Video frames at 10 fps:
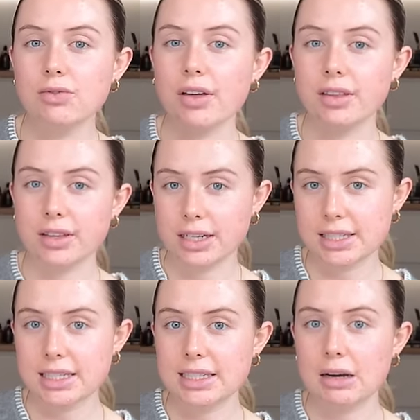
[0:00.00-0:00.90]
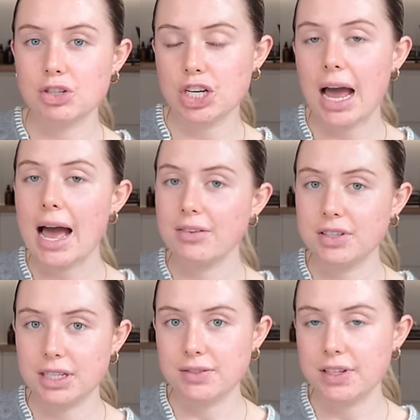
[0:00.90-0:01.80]
rather than a sit down chat after
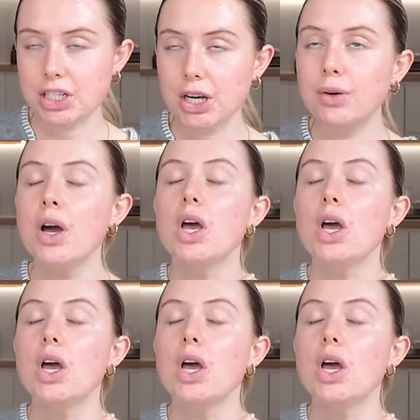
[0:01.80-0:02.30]
this video.